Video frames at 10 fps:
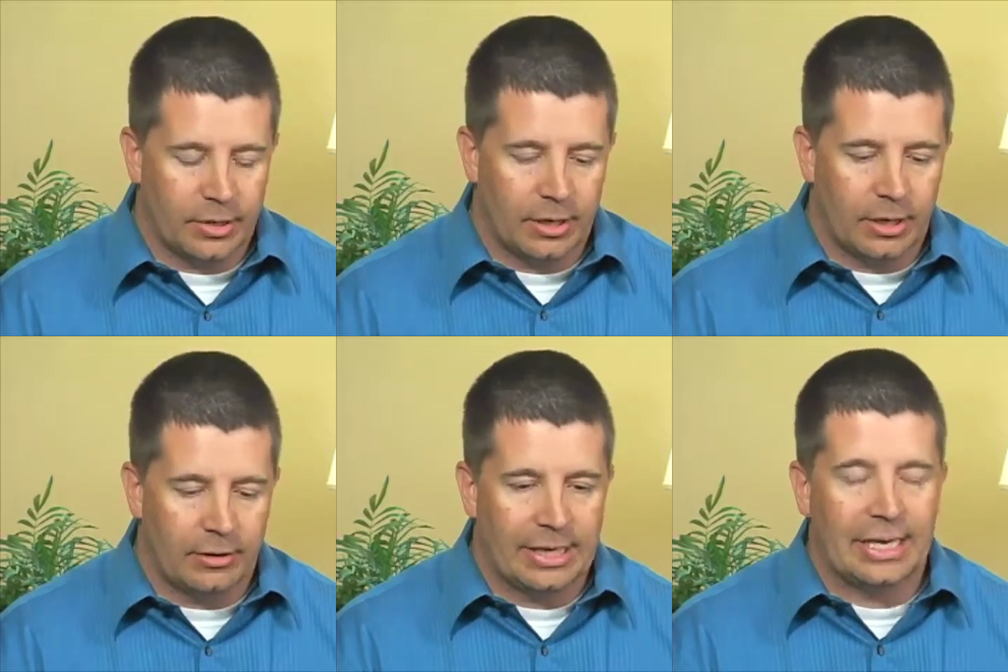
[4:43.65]
you
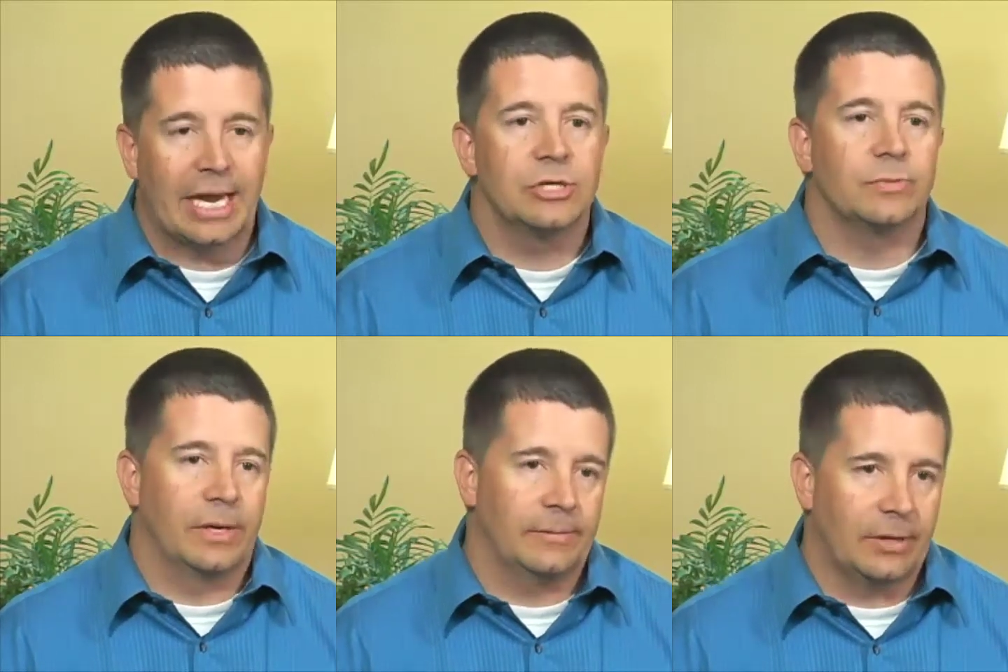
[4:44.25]
know,
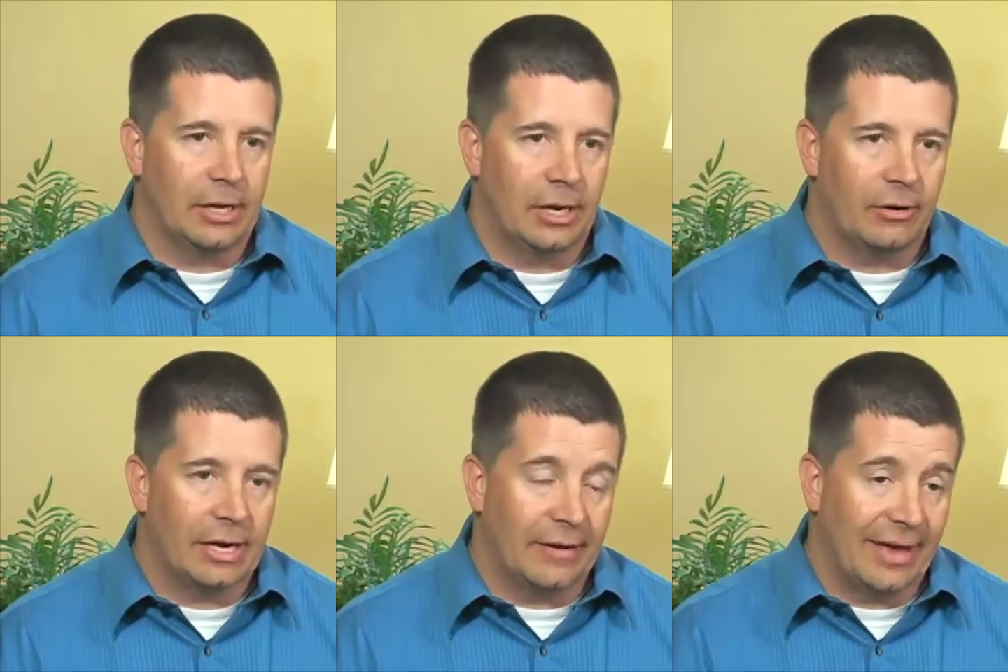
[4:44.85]
engagement, you
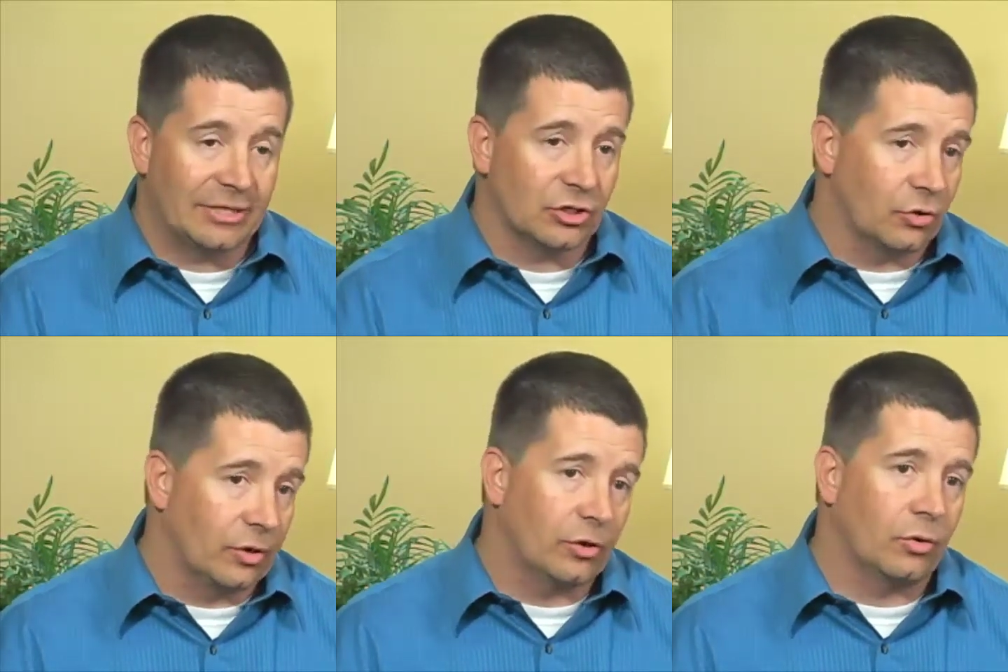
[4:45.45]
know, and that's a
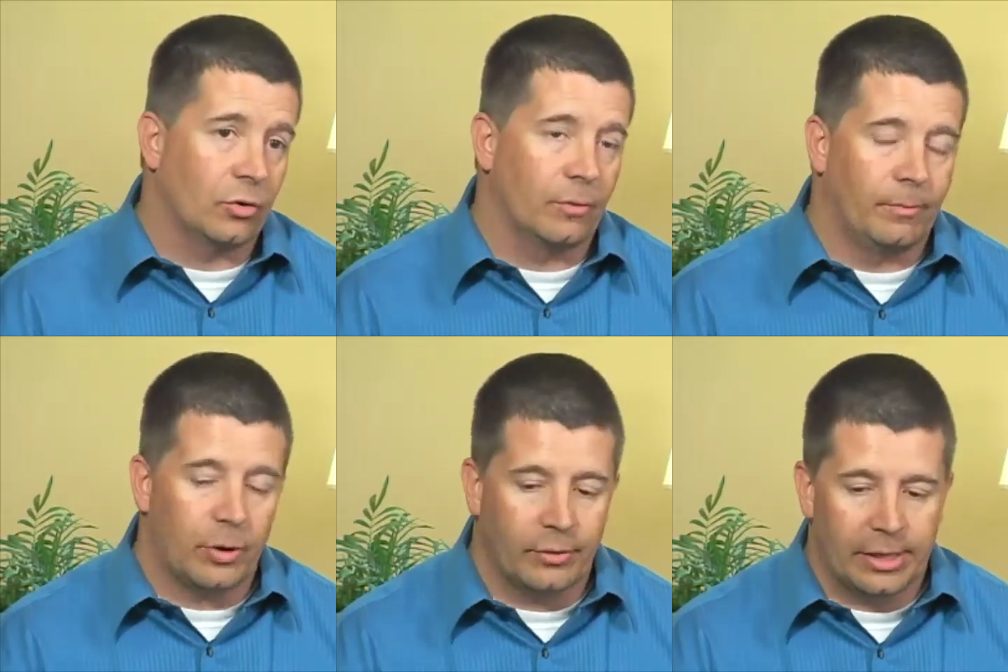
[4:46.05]
critical
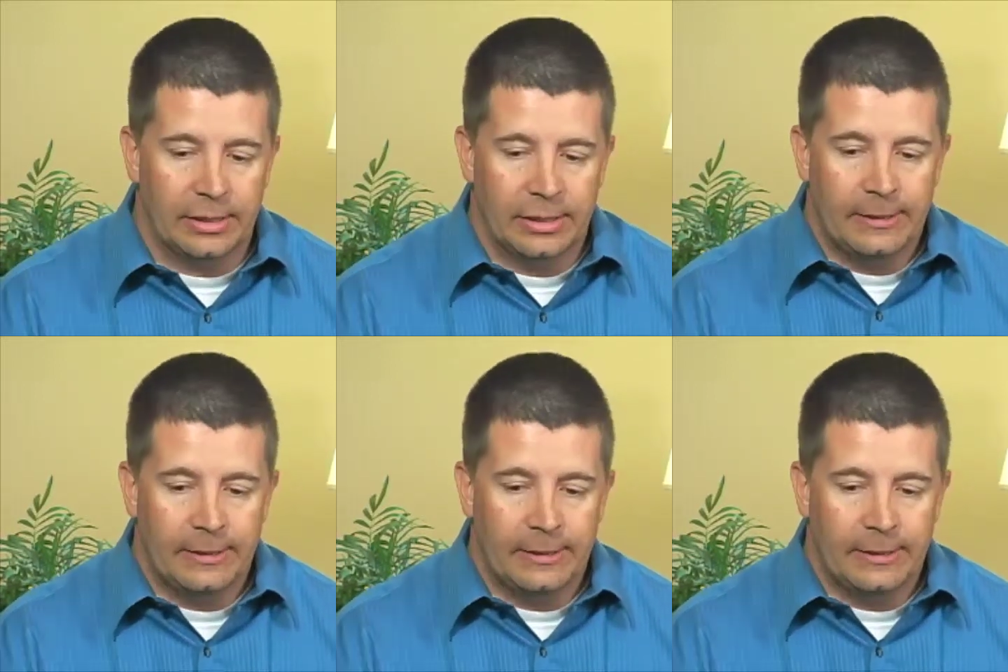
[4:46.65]
component.